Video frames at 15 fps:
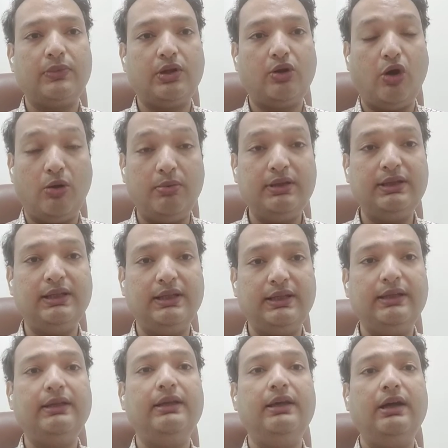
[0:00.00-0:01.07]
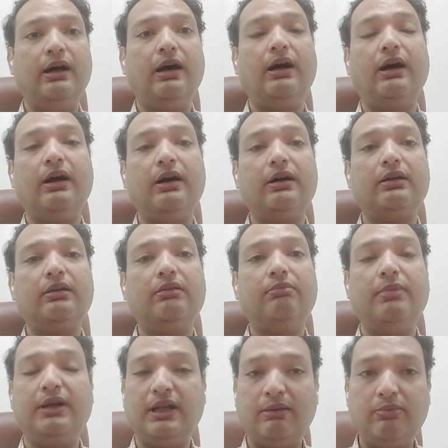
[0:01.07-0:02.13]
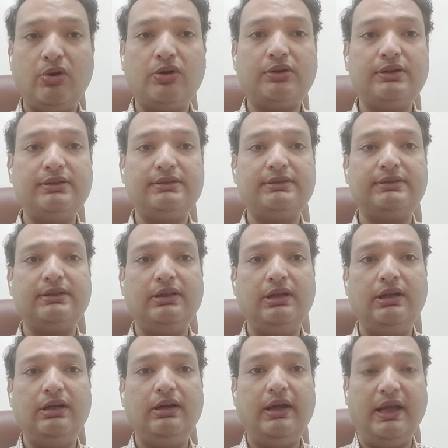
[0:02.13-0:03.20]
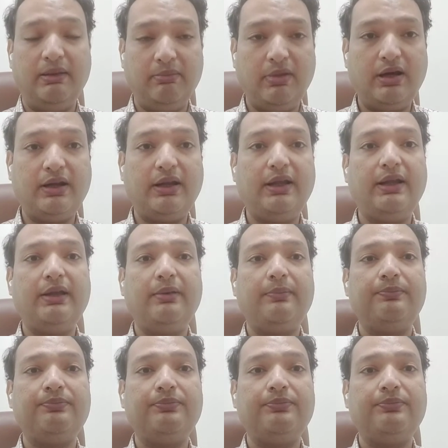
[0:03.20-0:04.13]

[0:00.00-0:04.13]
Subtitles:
commonly are beta blockers, MRA,